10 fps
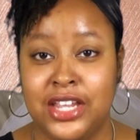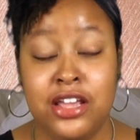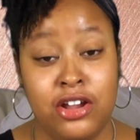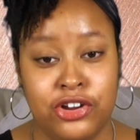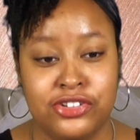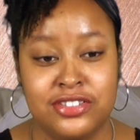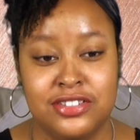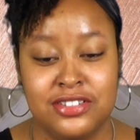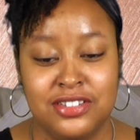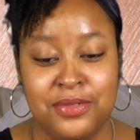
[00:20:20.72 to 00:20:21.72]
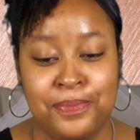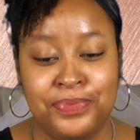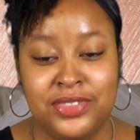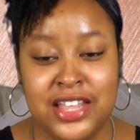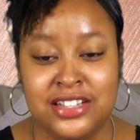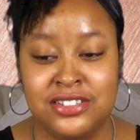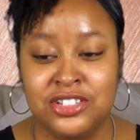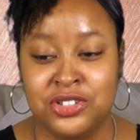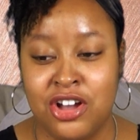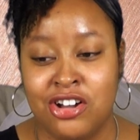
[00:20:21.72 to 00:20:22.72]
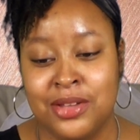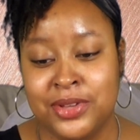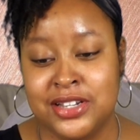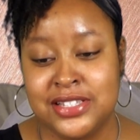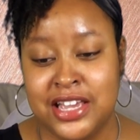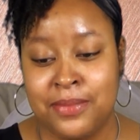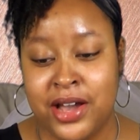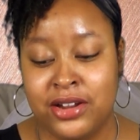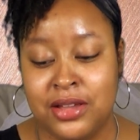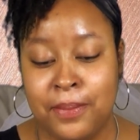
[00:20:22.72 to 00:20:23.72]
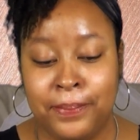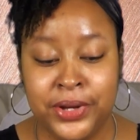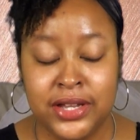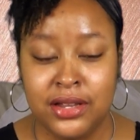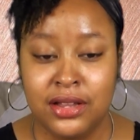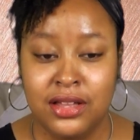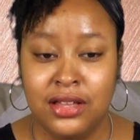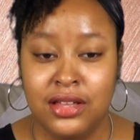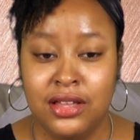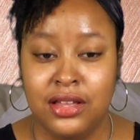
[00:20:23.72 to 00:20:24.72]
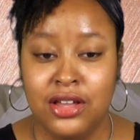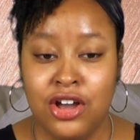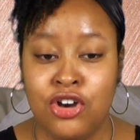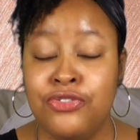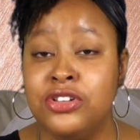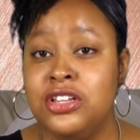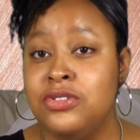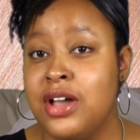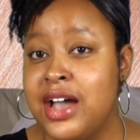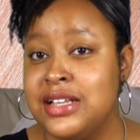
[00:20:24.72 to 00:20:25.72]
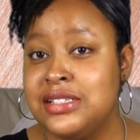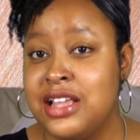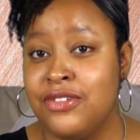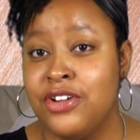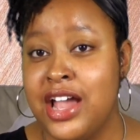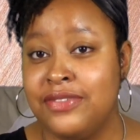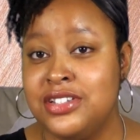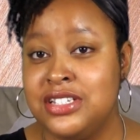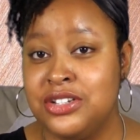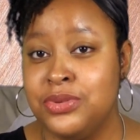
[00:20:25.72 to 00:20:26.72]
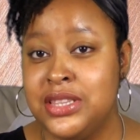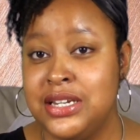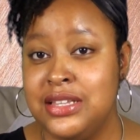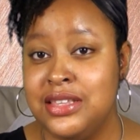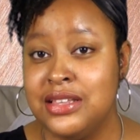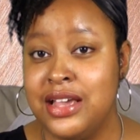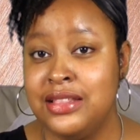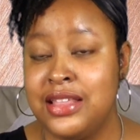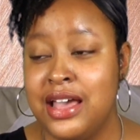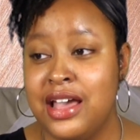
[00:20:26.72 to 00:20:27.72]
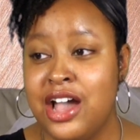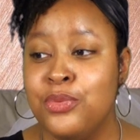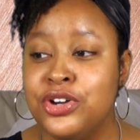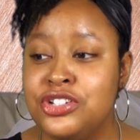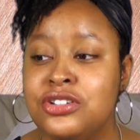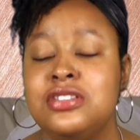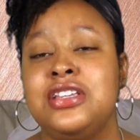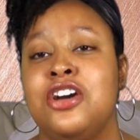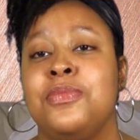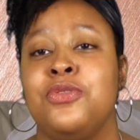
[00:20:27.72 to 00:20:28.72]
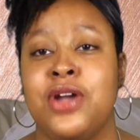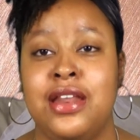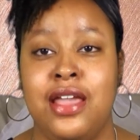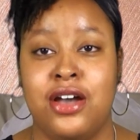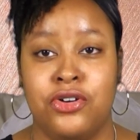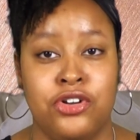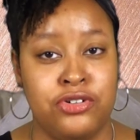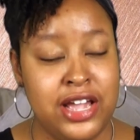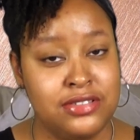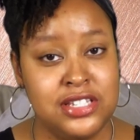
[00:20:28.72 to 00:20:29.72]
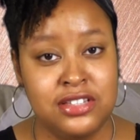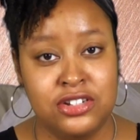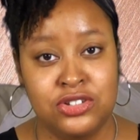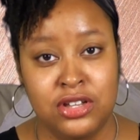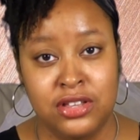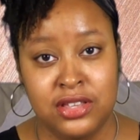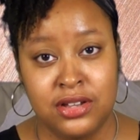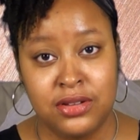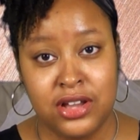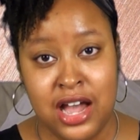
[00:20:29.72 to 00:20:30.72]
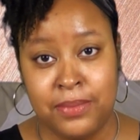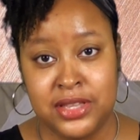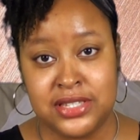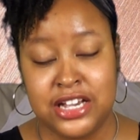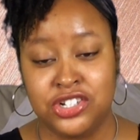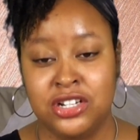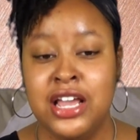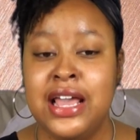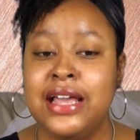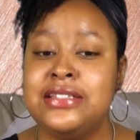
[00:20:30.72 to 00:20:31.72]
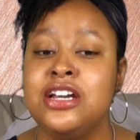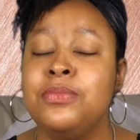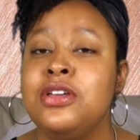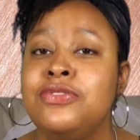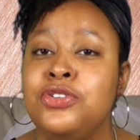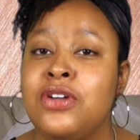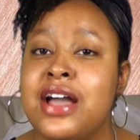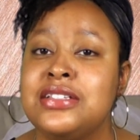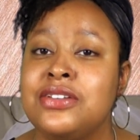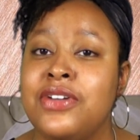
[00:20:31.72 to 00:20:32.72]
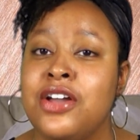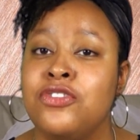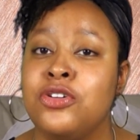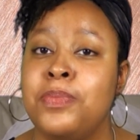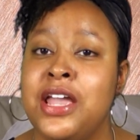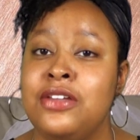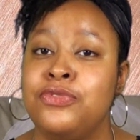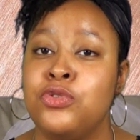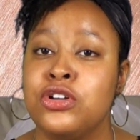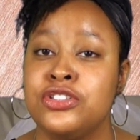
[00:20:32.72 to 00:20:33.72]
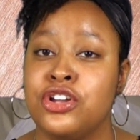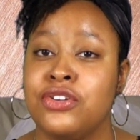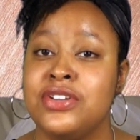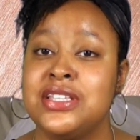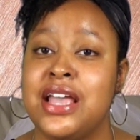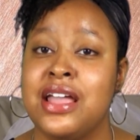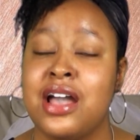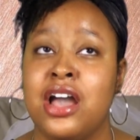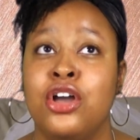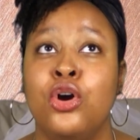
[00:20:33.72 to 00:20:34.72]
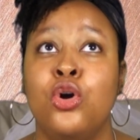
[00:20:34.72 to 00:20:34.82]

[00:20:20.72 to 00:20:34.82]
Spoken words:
it hurts. That's just all I'm gonna say about it. But hopefully you guys never have to deal with anything like that. I want you to tell me right now, go down to the comment section and tell me if you guys have ever paid for a service and got